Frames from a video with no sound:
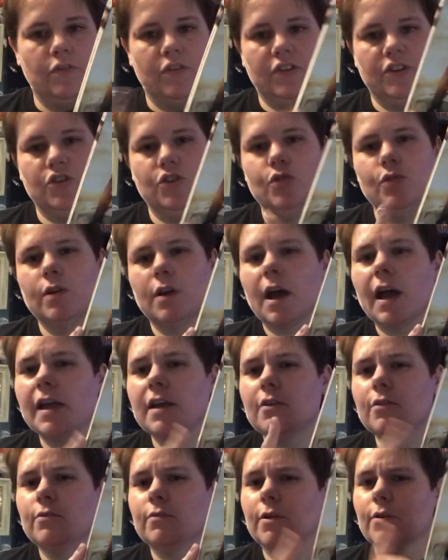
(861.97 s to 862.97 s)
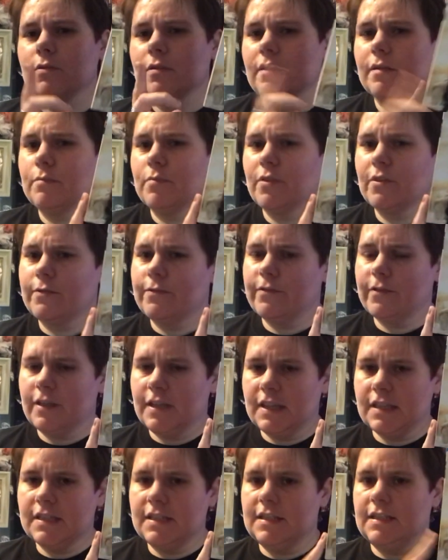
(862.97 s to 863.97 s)
The new guy who wrote the book for
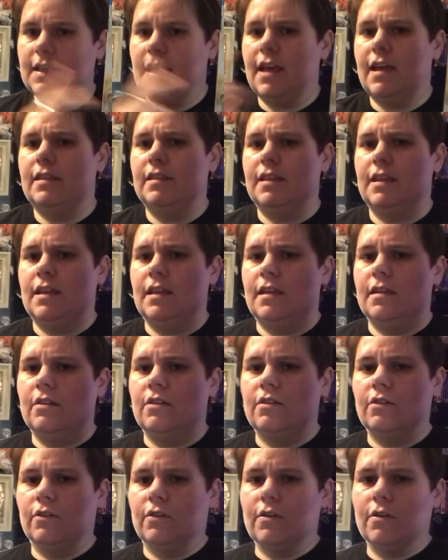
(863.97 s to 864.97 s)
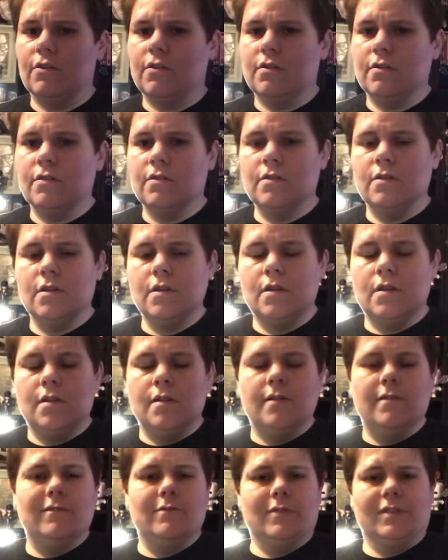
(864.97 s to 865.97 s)
this and the girl
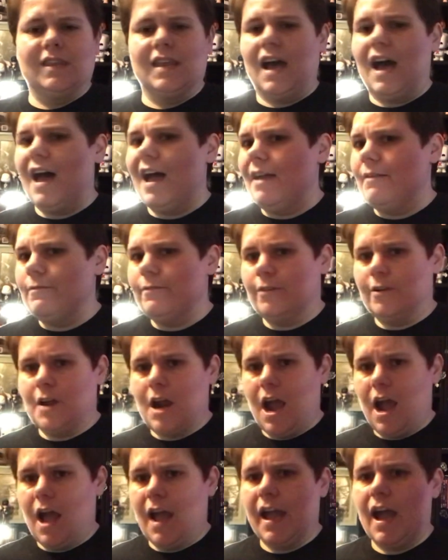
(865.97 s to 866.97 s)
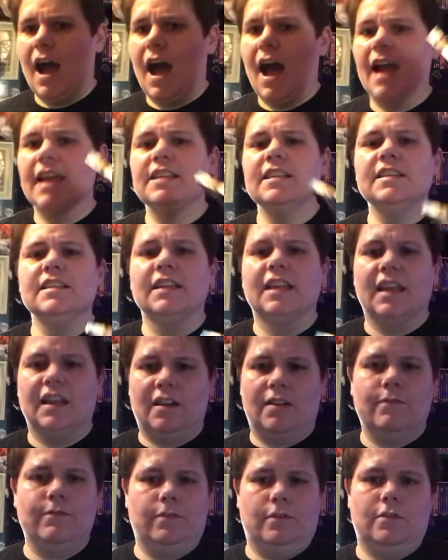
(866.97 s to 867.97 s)
with the eye for an eye, I didn't
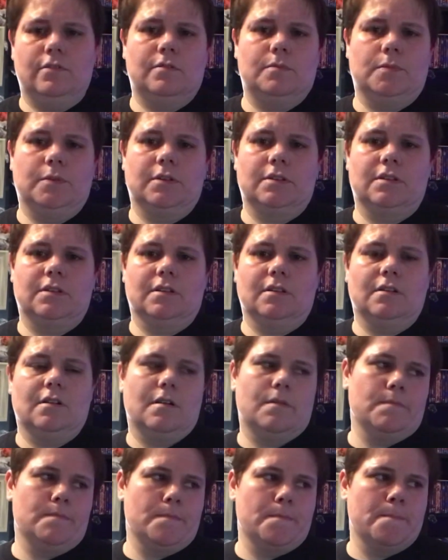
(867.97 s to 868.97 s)
care for those books at all.